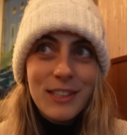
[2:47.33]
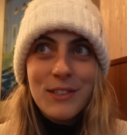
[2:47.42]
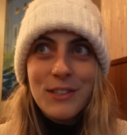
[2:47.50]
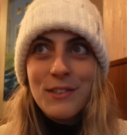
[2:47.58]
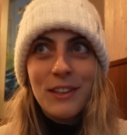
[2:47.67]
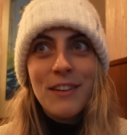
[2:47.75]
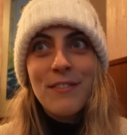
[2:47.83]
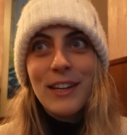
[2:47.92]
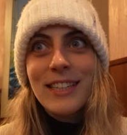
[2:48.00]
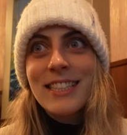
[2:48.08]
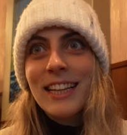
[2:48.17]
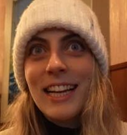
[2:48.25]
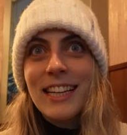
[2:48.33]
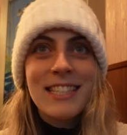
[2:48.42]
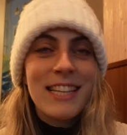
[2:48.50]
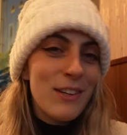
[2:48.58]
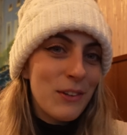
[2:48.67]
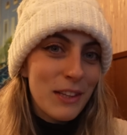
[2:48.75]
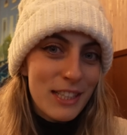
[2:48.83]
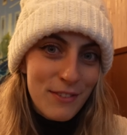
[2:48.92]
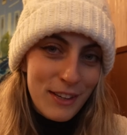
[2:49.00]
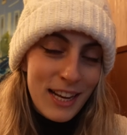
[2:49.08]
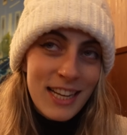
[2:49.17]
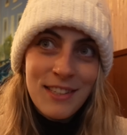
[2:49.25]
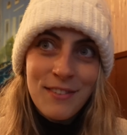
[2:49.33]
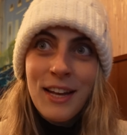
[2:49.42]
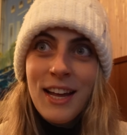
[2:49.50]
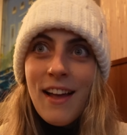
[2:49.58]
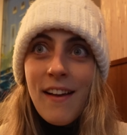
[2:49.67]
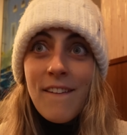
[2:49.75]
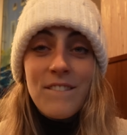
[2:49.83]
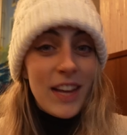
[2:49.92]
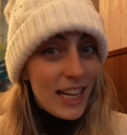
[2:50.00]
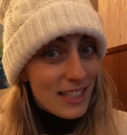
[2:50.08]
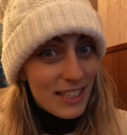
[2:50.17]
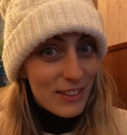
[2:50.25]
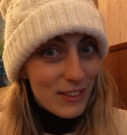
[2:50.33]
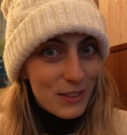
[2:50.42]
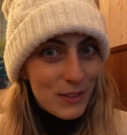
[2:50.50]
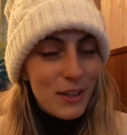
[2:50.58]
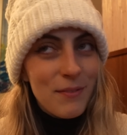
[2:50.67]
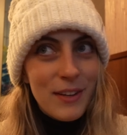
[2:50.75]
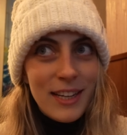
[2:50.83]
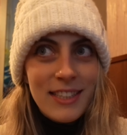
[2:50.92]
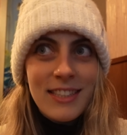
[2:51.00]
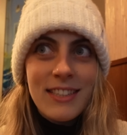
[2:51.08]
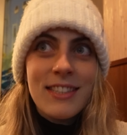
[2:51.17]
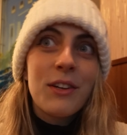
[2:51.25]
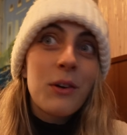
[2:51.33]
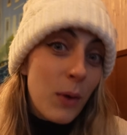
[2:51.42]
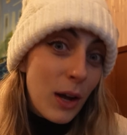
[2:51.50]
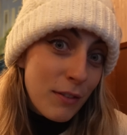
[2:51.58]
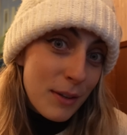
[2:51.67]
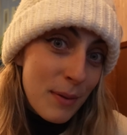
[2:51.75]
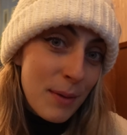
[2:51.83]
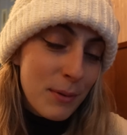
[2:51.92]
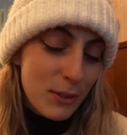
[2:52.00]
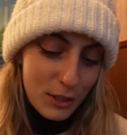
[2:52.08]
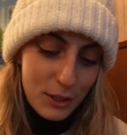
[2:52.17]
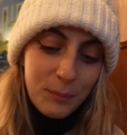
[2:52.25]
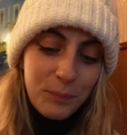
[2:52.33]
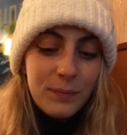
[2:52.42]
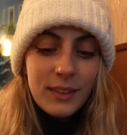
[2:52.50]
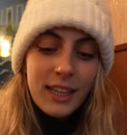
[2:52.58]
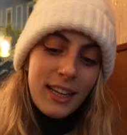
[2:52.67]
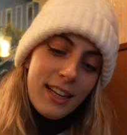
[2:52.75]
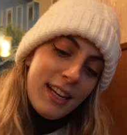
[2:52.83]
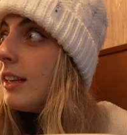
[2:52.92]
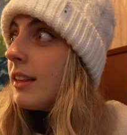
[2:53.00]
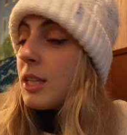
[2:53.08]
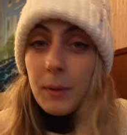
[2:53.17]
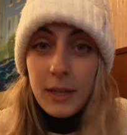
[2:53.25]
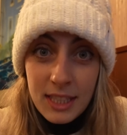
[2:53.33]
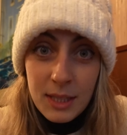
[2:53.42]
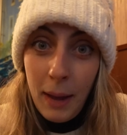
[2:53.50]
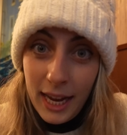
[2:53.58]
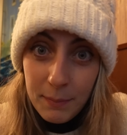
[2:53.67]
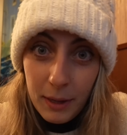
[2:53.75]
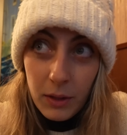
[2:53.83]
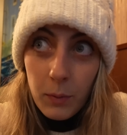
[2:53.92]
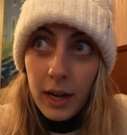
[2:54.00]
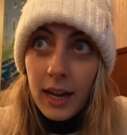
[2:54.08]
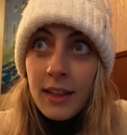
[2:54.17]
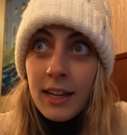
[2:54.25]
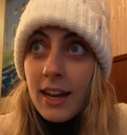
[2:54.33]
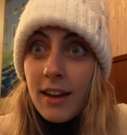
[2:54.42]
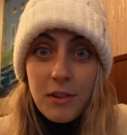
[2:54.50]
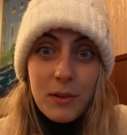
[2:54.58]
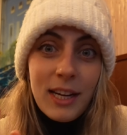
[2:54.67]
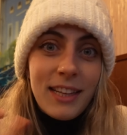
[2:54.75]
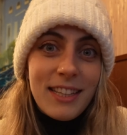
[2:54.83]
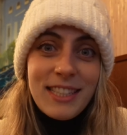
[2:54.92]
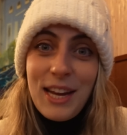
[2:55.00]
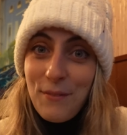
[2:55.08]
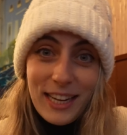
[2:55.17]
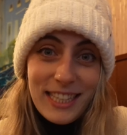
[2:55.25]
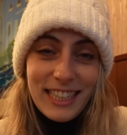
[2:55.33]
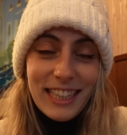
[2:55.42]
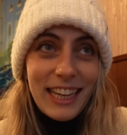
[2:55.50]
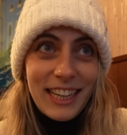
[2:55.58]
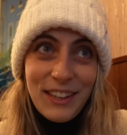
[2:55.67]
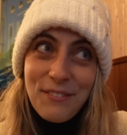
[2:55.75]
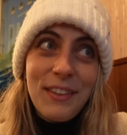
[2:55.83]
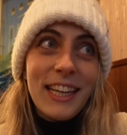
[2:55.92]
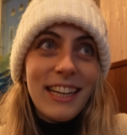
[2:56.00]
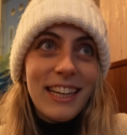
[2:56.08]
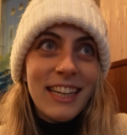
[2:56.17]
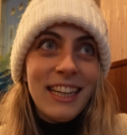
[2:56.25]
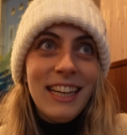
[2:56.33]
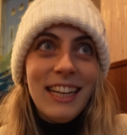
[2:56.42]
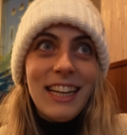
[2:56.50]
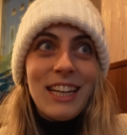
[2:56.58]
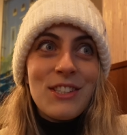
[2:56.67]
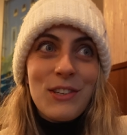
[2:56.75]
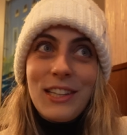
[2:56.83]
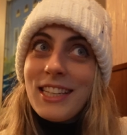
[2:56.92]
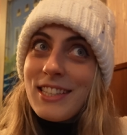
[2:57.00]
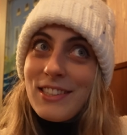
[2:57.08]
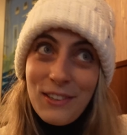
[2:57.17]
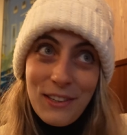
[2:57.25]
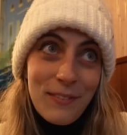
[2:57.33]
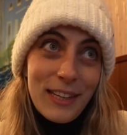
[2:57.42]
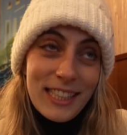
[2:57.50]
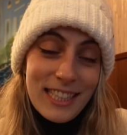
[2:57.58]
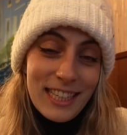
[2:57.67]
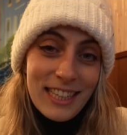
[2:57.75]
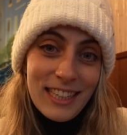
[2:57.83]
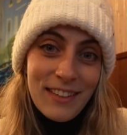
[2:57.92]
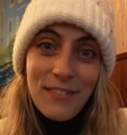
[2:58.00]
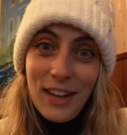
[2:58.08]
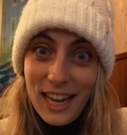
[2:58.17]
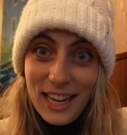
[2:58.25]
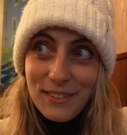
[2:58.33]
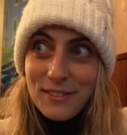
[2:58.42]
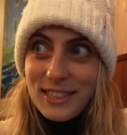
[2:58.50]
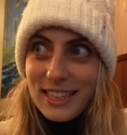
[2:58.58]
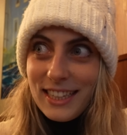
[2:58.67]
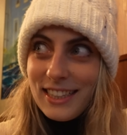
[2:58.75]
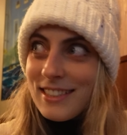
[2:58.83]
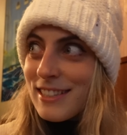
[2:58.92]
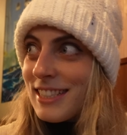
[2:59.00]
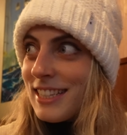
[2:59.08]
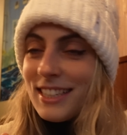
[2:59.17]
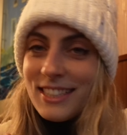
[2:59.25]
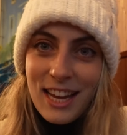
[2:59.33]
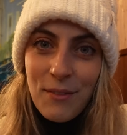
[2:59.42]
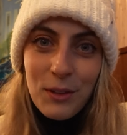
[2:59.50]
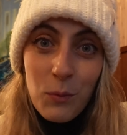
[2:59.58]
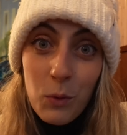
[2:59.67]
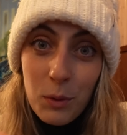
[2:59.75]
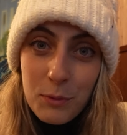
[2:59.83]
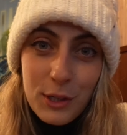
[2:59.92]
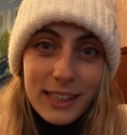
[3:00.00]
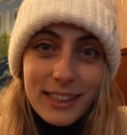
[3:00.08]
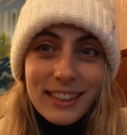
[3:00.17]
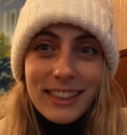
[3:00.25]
so it's really fun to like see all the different kinds of fancy dogs walking past, because a lot of wealthy people too. This place is packed, by the way. I think everyone had the same idea, like come here, enjoy the snowy winter vibes, and just sit inside with a warm drink.